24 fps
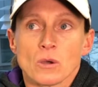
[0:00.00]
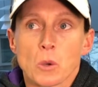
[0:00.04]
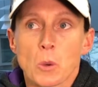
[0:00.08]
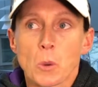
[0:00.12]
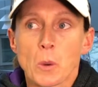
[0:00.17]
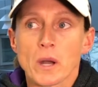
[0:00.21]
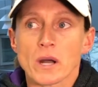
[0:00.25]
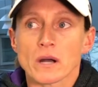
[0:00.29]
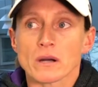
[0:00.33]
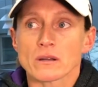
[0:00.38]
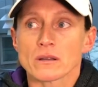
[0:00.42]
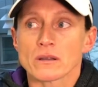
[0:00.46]

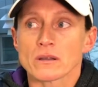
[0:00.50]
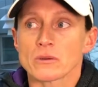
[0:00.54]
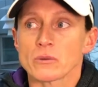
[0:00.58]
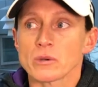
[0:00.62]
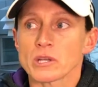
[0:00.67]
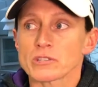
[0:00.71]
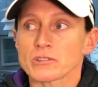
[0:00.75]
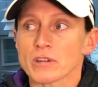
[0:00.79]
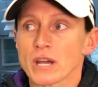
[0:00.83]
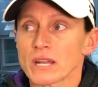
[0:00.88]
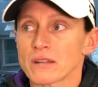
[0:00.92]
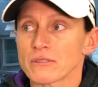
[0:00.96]
Well,
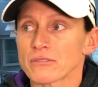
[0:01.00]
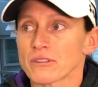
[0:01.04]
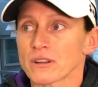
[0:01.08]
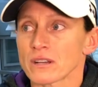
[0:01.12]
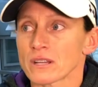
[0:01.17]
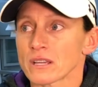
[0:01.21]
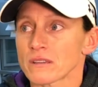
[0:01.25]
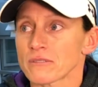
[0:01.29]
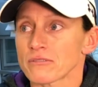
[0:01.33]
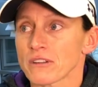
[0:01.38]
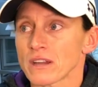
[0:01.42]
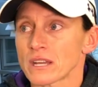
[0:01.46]
we try to
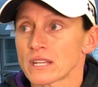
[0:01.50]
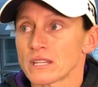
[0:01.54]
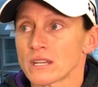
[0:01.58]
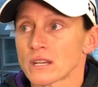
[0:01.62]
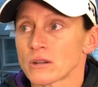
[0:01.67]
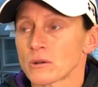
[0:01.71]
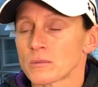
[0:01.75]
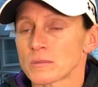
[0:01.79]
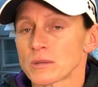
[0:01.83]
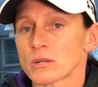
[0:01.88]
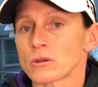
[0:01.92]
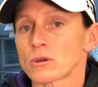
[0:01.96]
find
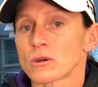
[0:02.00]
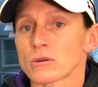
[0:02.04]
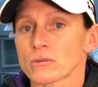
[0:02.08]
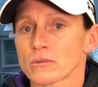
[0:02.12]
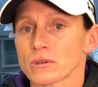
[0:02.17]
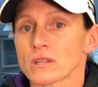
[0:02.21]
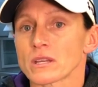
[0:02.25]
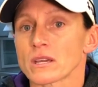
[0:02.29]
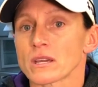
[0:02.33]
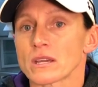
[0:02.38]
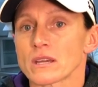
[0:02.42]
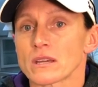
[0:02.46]
young women who are
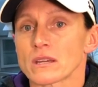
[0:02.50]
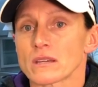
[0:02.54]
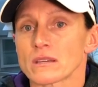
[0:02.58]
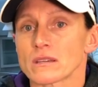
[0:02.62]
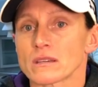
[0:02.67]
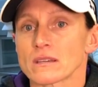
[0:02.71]
really